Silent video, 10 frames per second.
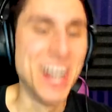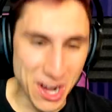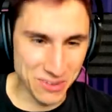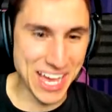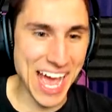
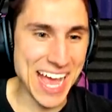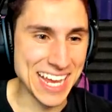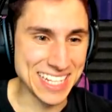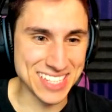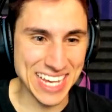
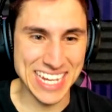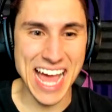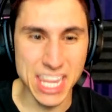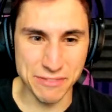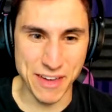Okay, it's like an
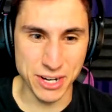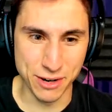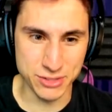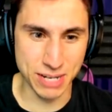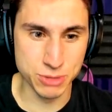elevator
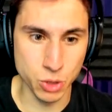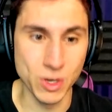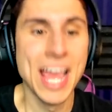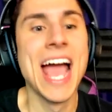of some sort.